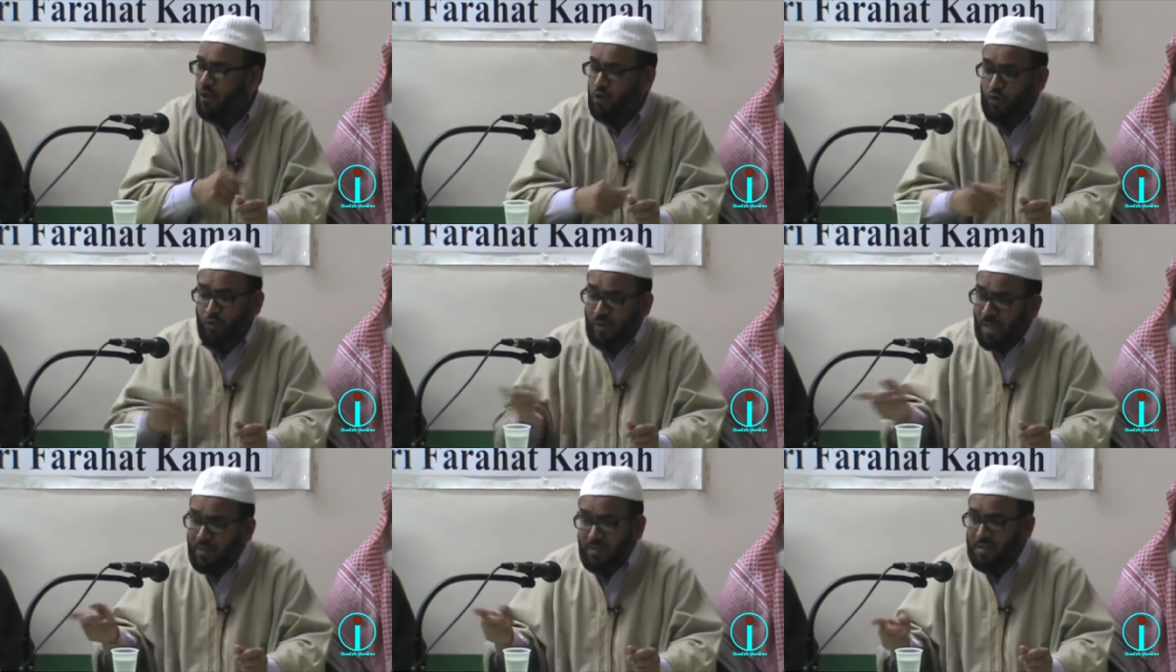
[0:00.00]
So
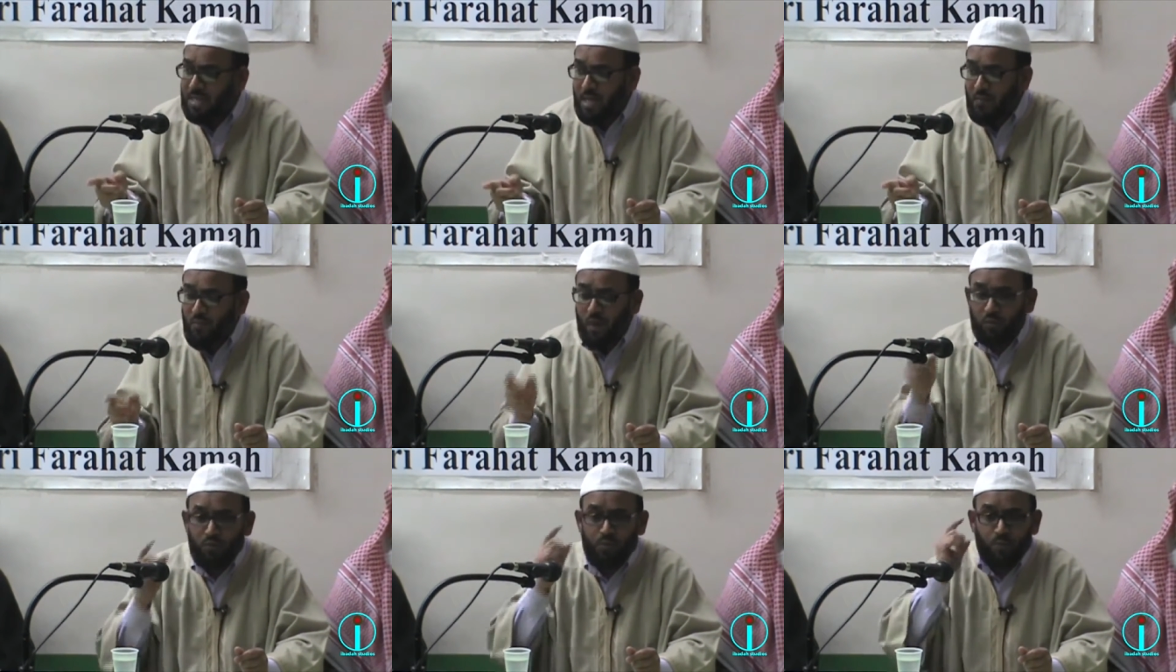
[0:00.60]
they're the same
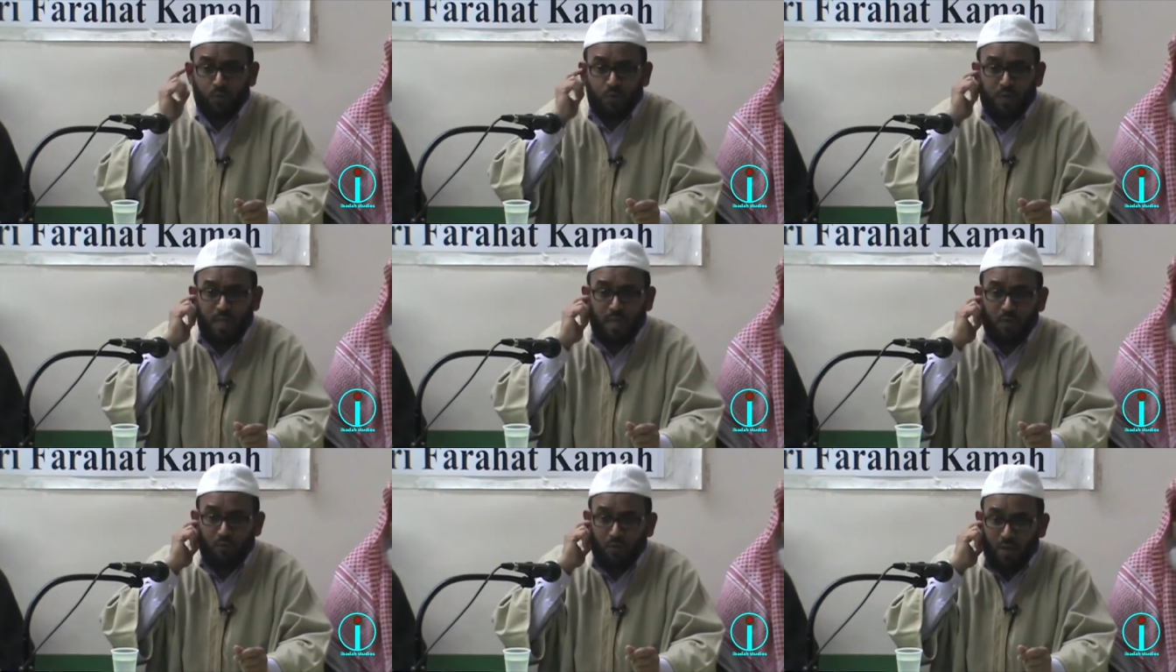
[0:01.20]
one will put
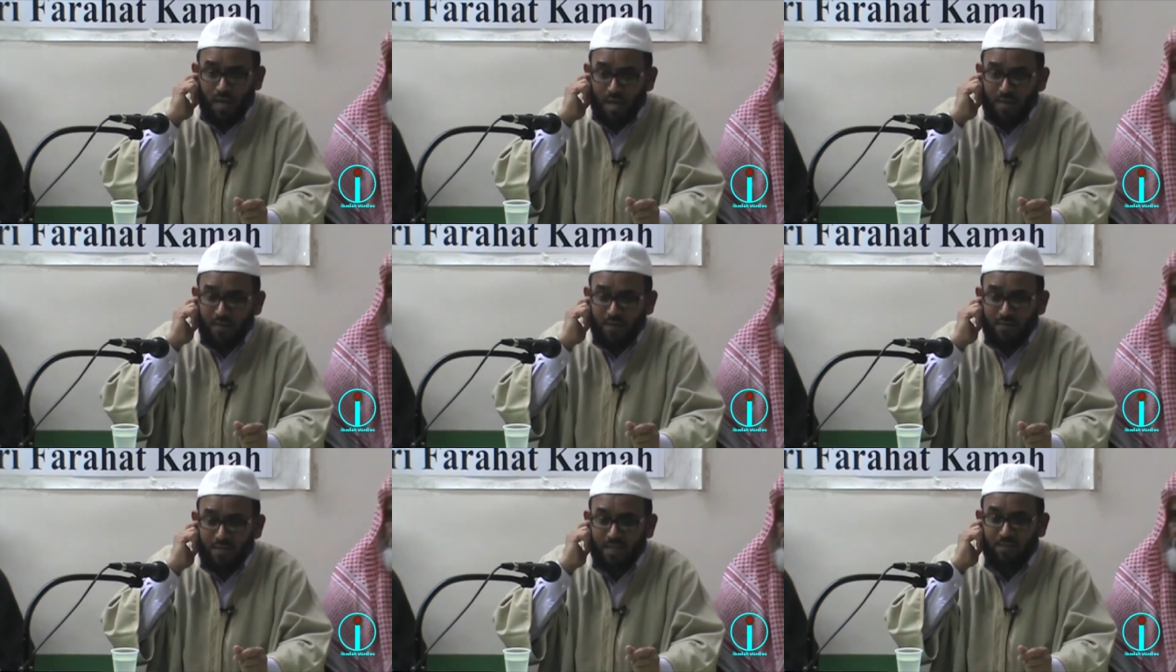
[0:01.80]
the
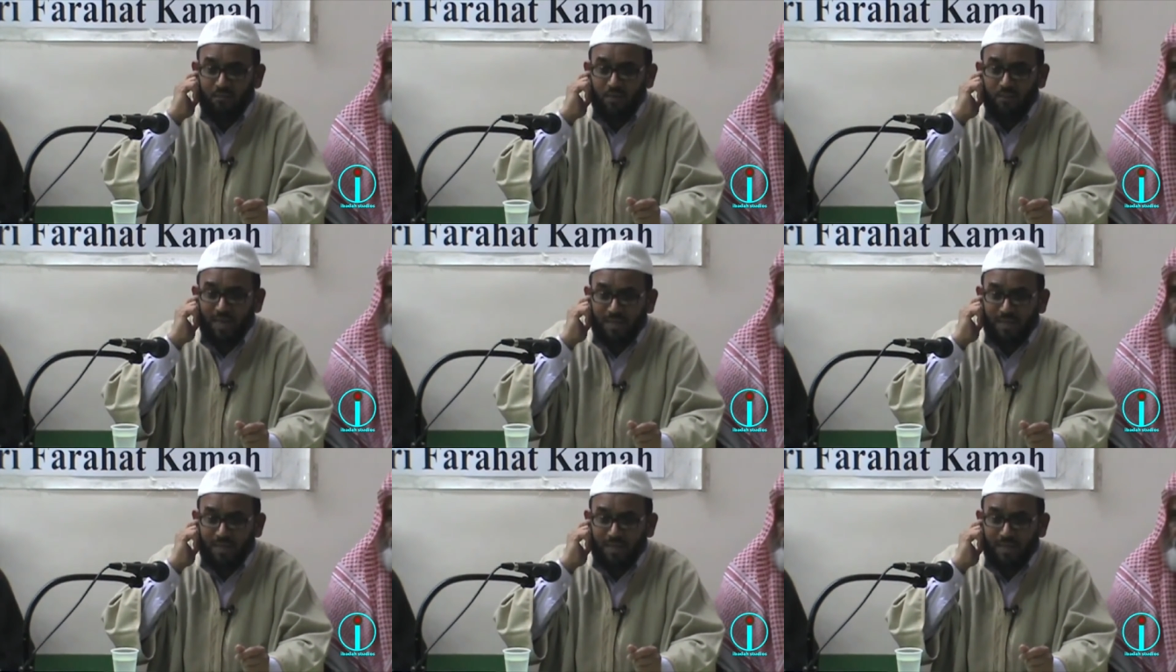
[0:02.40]
Quran, Sheikh Abdul